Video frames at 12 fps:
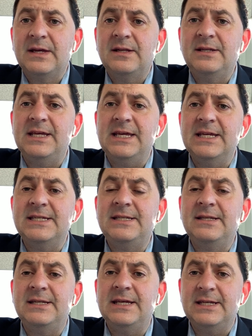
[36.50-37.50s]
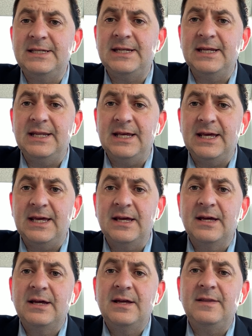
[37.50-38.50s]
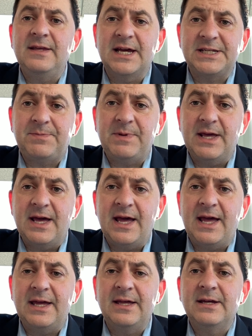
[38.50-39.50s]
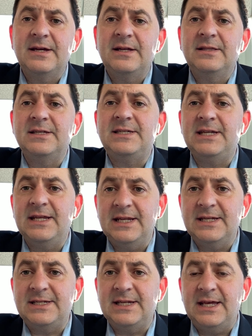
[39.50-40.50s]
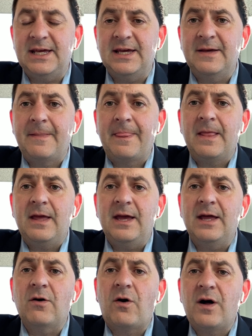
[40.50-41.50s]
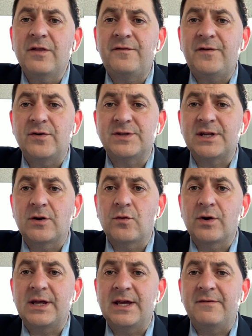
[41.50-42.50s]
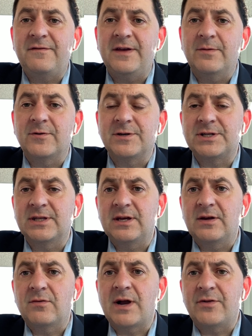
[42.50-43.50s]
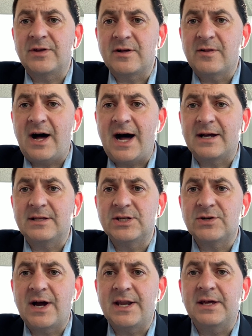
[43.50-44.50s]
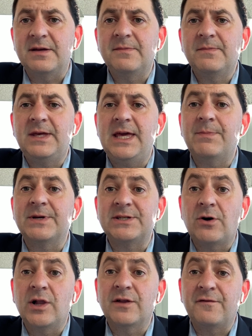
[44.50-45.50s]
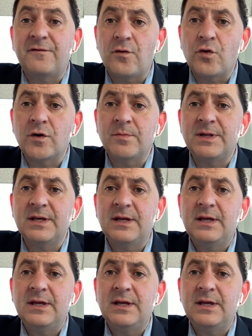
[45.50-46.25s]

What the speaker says: the DECD, the SBA, the CDC, and all the folks that are working feverishly around the clock to try to keep us all informed,